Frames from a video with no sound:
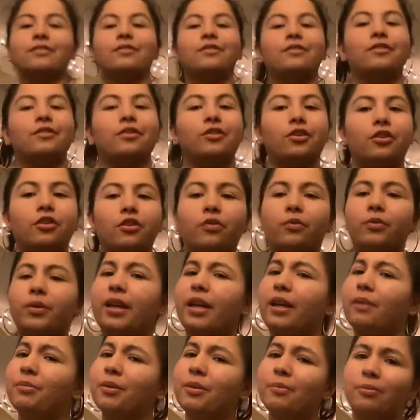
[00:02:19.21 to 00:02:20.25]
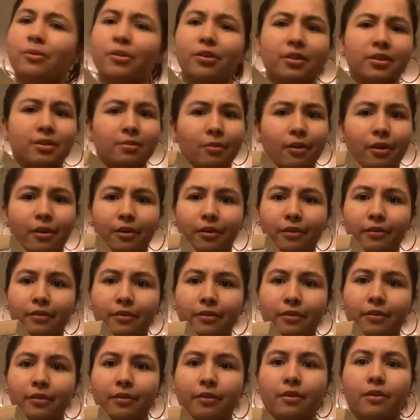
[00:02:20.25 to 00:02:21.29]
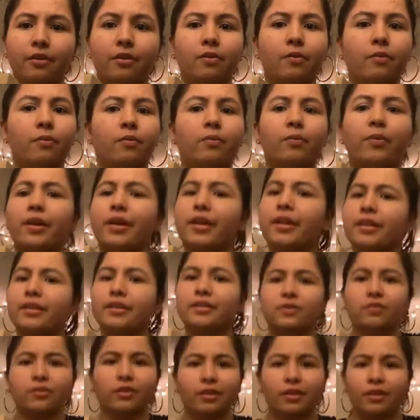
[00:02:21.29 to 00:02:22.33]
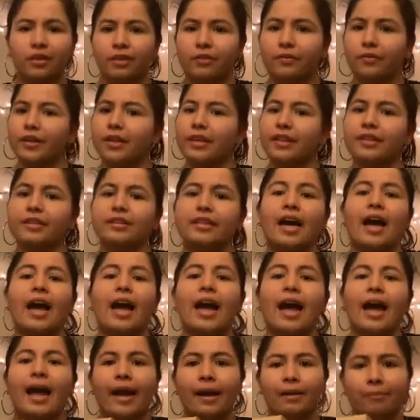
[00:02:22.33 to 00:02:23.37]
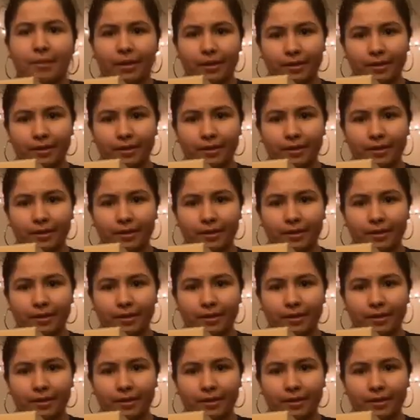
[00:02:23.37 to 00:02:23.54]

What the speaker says: Yeah. We gotta be book smart. Reading is fun. Reading is a hobby.